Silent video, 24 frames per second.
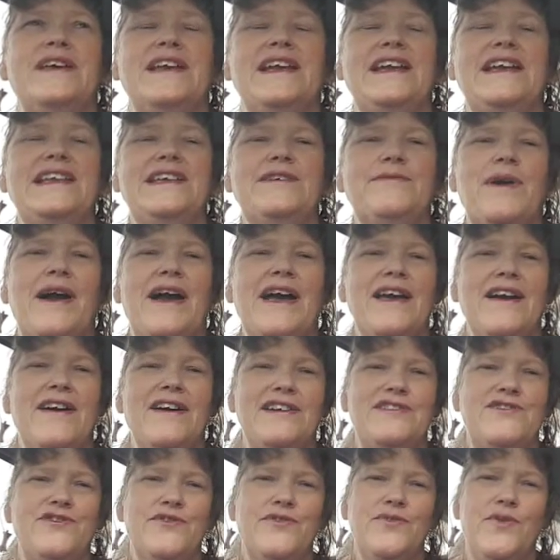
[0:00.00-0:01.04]
Anyway,
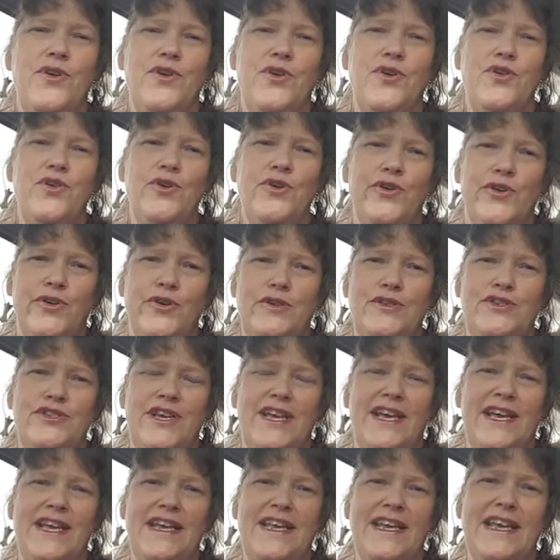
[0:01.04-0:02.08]
I do urge
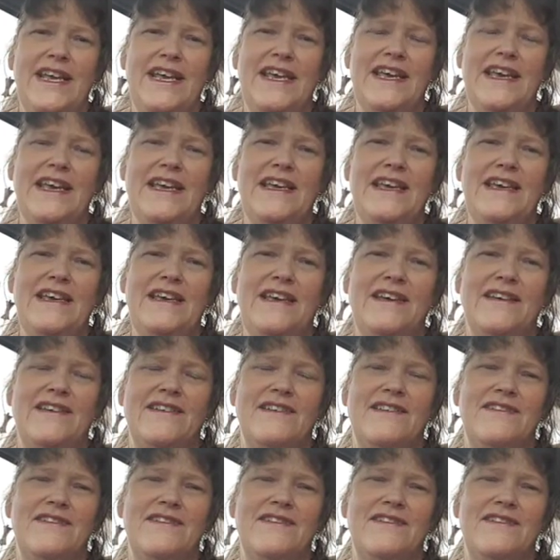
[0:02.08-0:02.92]
any